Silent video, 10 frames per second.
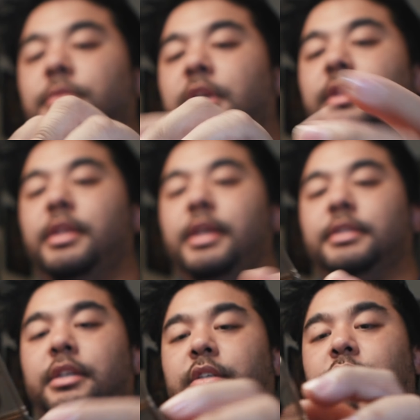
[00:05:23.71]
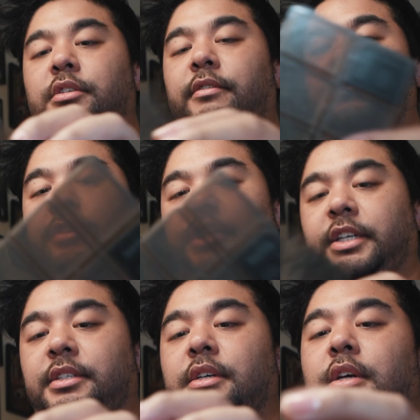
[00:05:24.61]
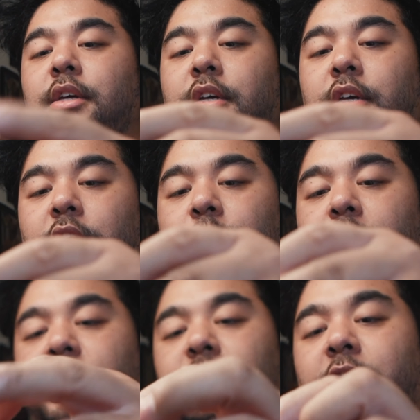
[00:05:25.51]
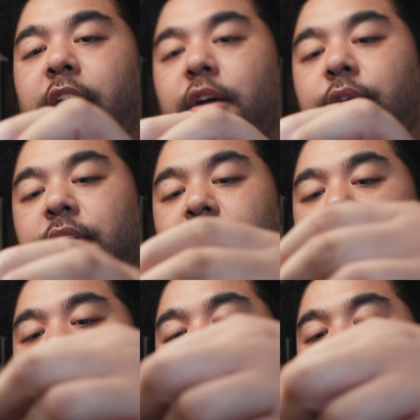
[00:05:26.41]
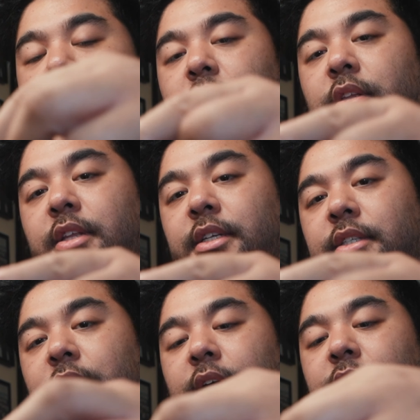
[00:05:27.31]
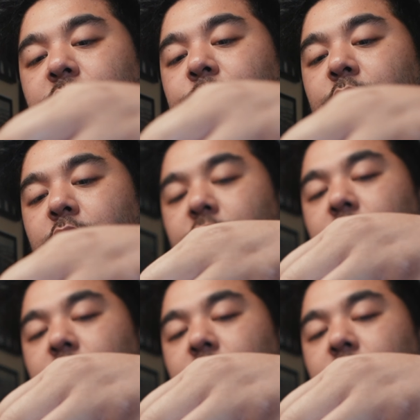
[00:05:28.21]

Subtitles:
And then that's it. It's usually for 6. In one slot I always keep this SIM card